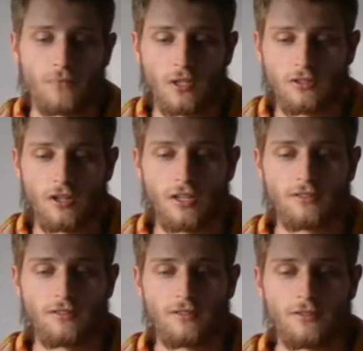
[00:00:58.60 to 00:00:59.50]
Sorry
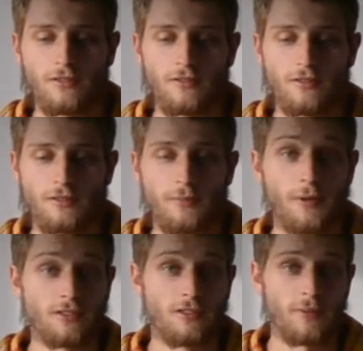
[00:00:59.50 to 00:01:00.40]
to
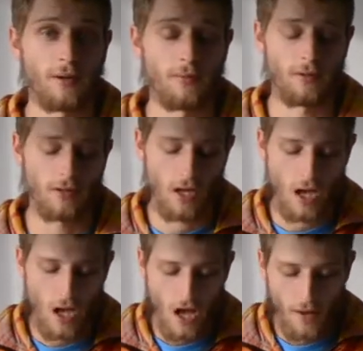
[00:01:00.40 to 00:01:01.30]
burst your bubble,
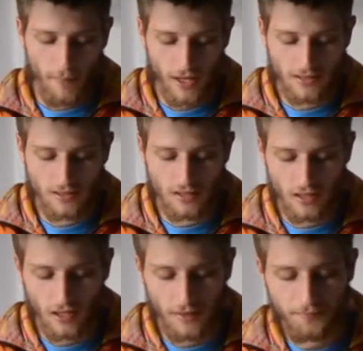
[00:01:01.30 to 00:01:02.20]
but
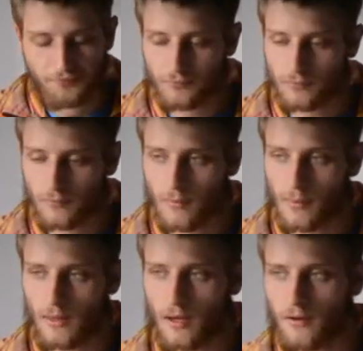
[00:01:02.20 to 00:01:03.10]

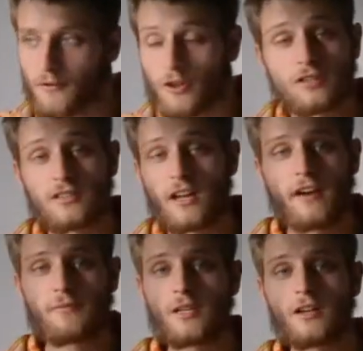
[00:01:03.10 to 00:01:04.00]
for those that have been